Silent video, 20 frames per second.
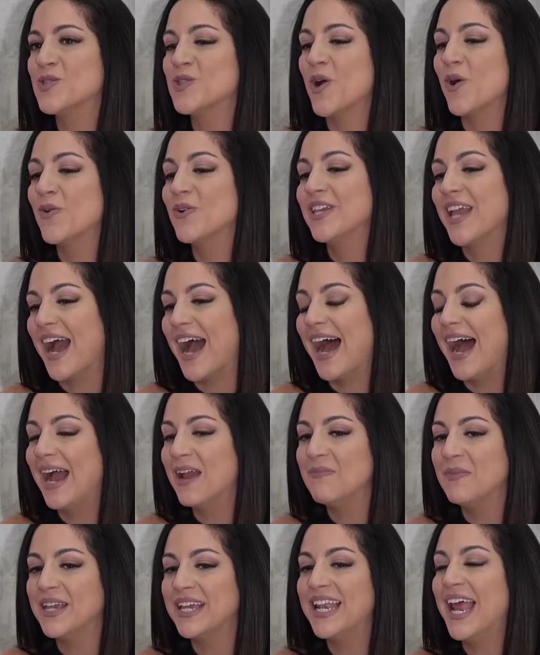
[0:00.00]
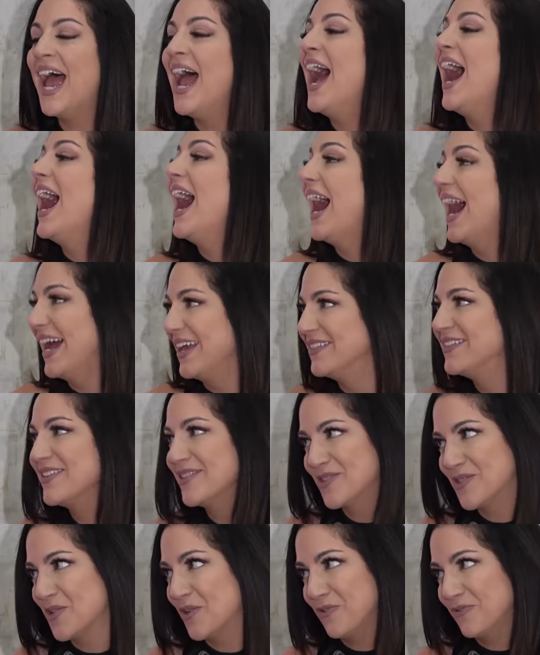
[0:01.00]
So yeah, I mean,
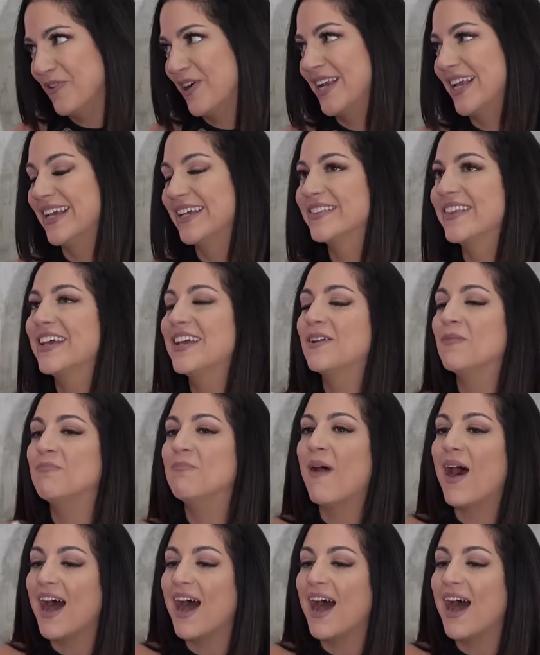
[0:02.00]
that's so funny. Like